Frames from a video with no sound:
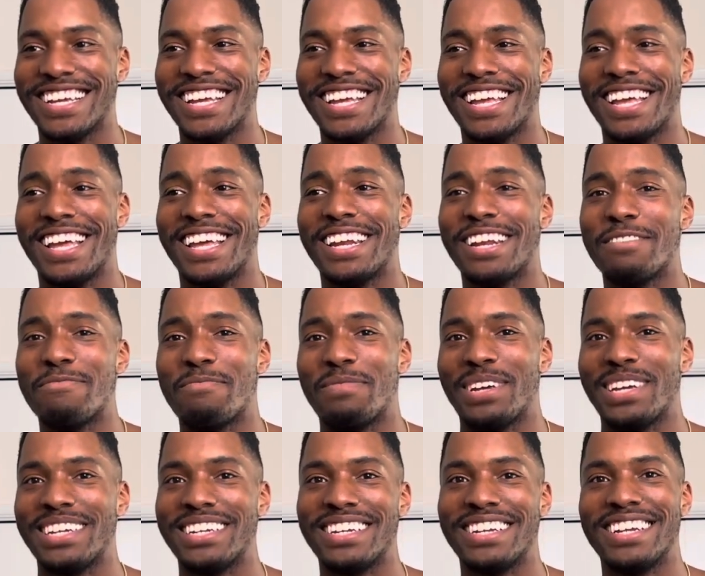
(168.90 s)
it, had
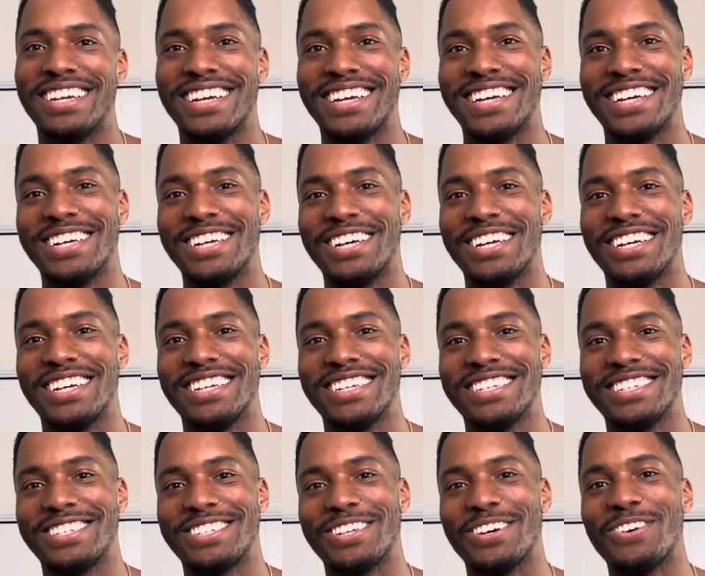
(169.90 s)
been
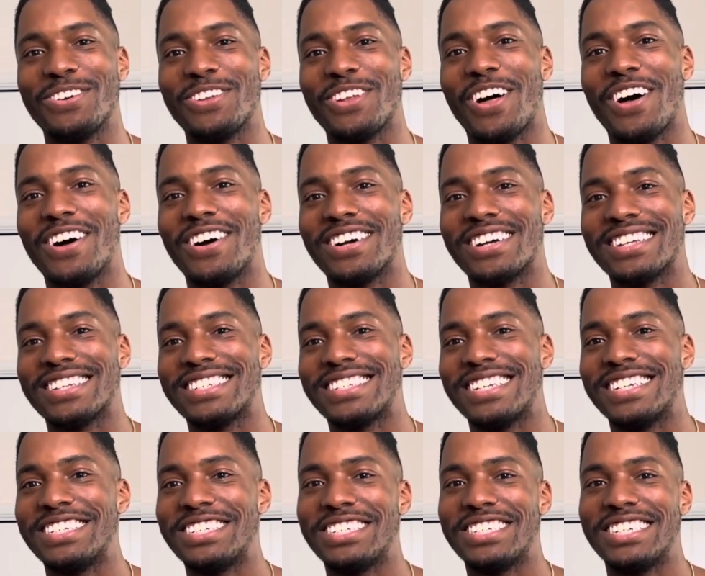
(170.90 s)
so long
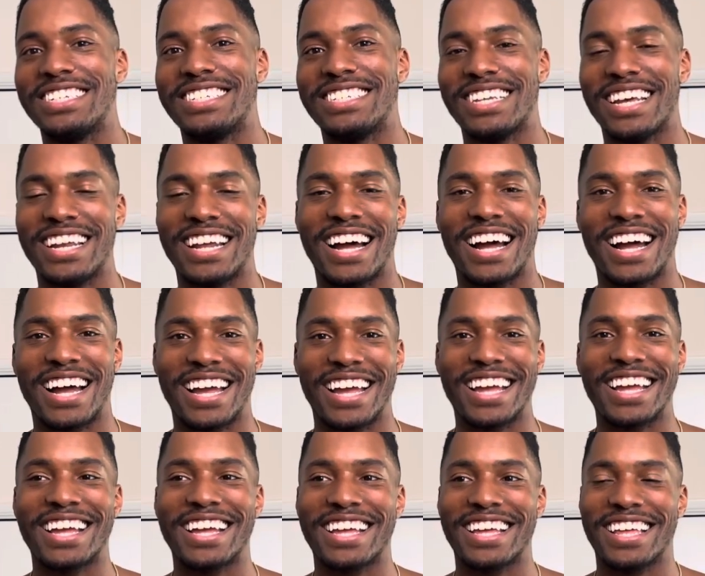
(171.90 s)
since she said hi
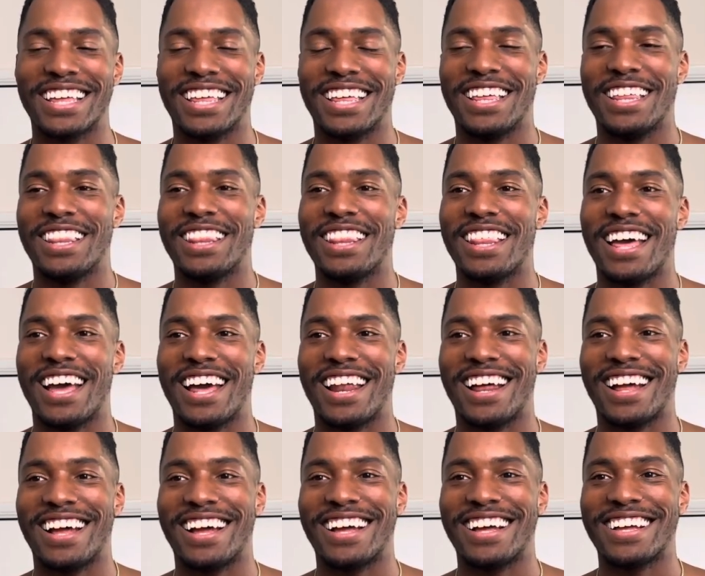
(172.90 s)
that
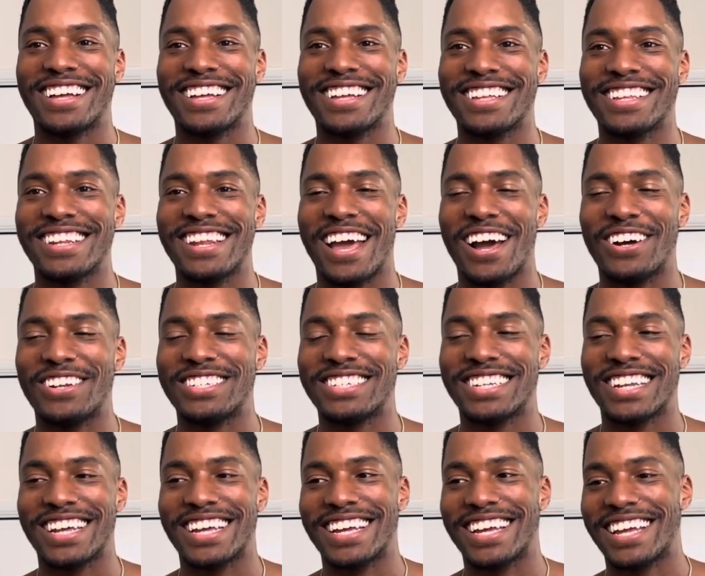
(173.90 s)
uh, now it's
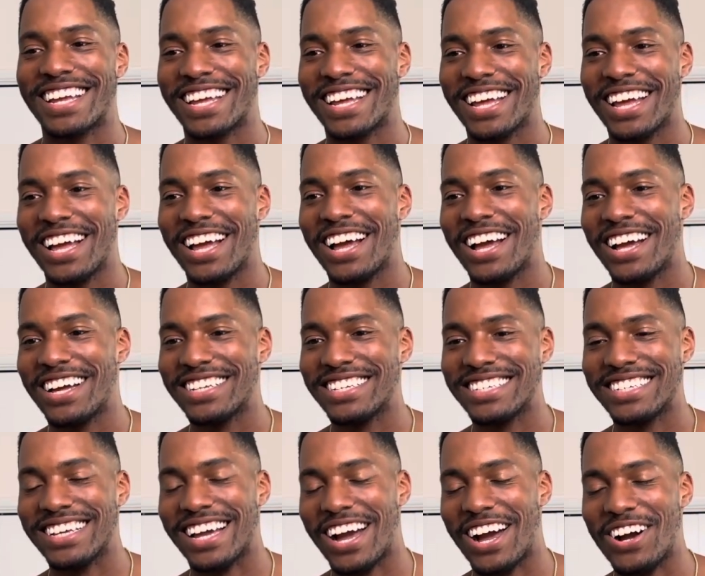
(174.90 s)
like,
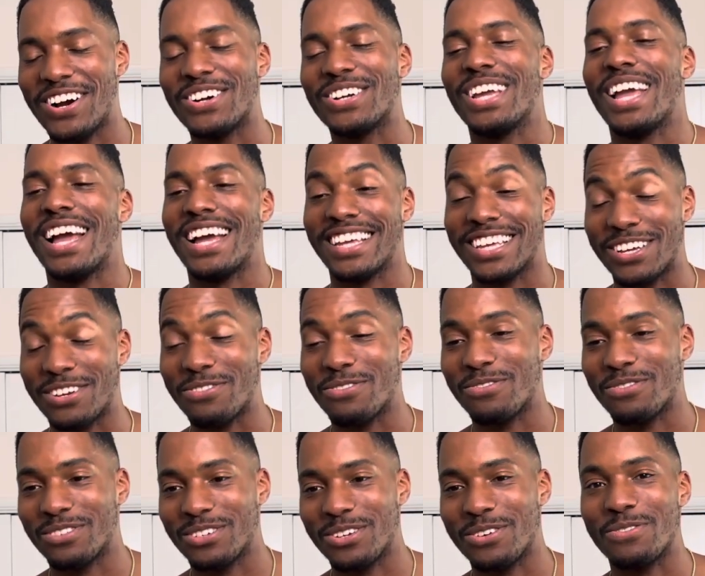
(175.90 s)
oh yeah, you
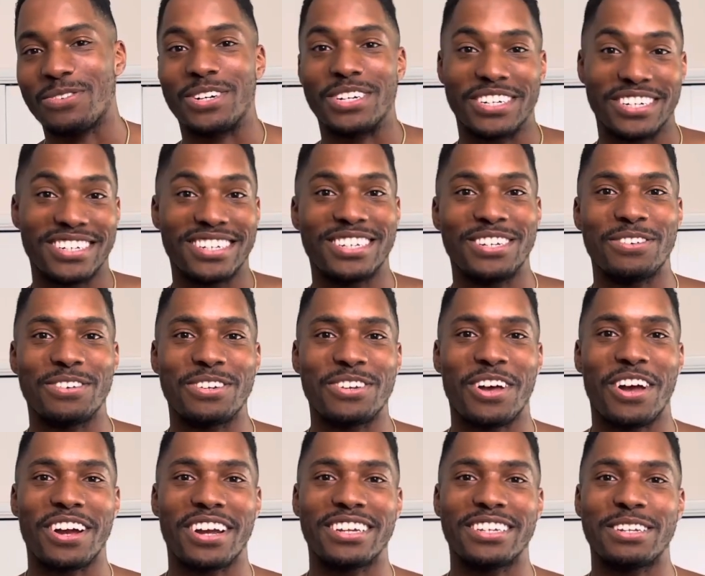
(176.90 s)
you were you were
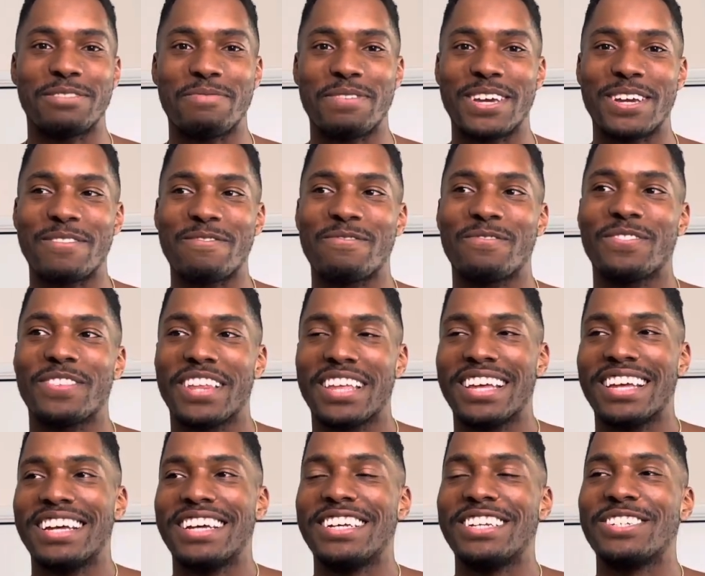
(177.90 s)
talking to me.
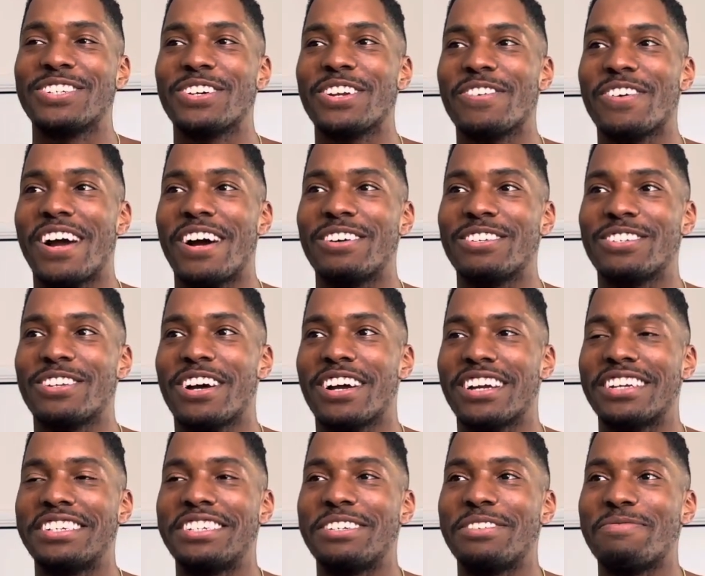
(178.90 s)
So anyway, I was
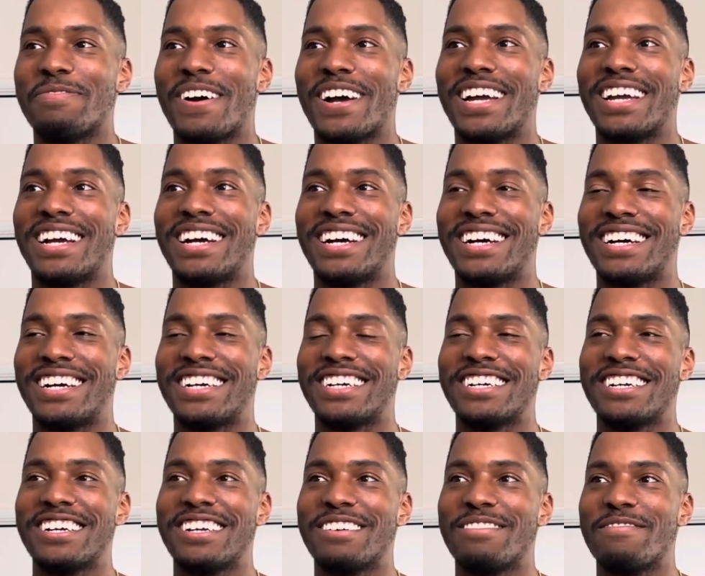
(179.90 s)
talking to my uh,
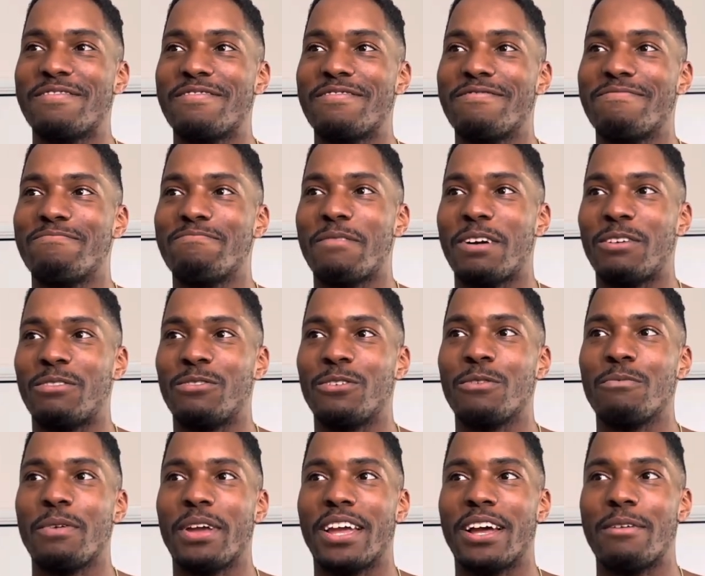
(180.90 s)
my
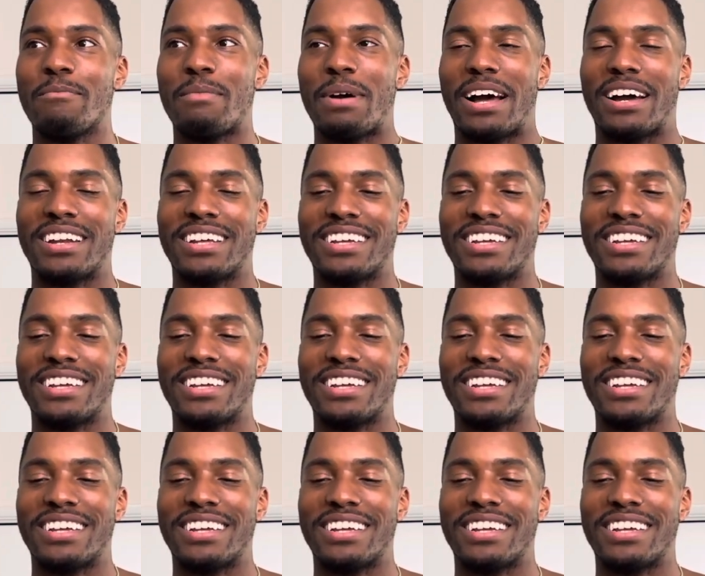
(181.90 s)
roommate about